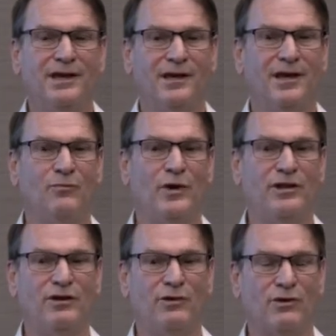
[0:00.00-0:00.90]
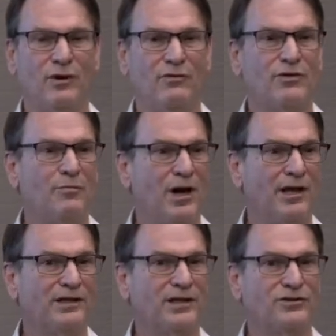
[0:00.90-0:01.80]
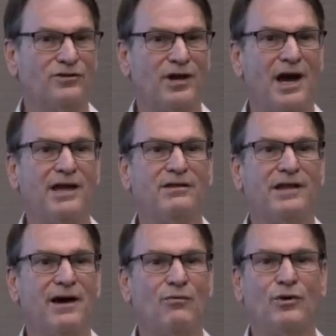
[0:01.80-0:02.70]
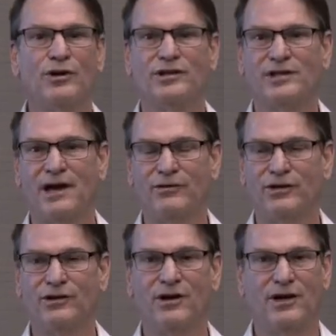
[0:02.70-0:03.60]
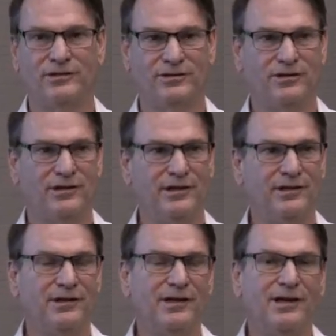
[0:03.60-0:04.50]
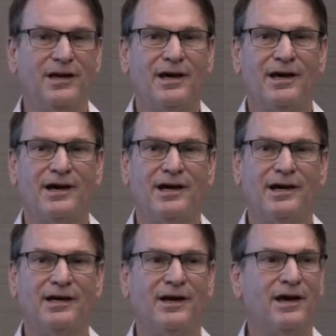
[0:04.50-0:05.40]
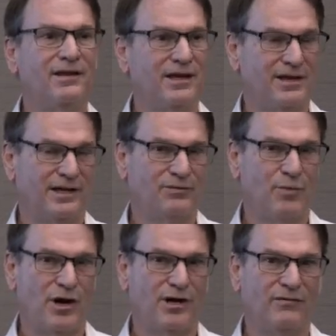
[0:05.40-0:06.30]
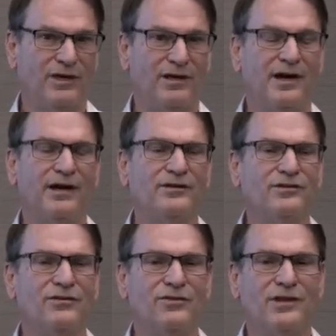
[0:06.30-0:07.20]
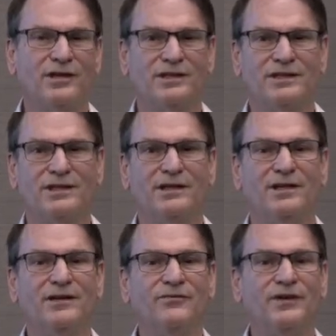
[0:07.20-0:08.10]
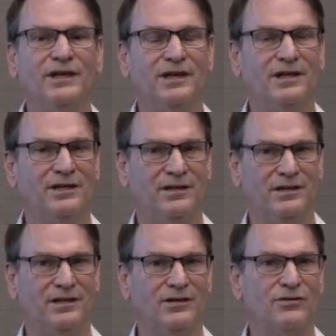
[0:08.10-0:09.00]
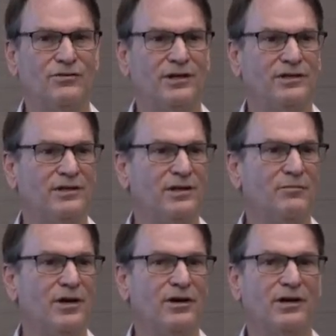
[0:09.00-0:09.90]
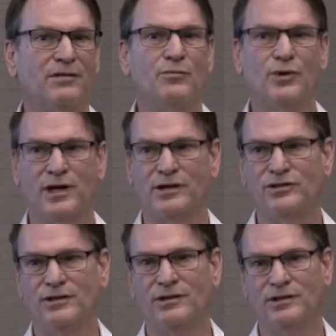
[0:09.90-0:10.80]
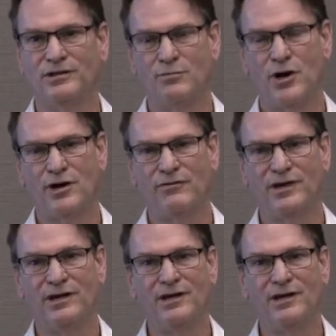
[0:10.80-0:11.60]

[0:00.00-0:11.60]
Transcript: And whether you agree with the politics or not, that word is out there constantly. I think that's part of it. I also think a significant increase in American production is part of it.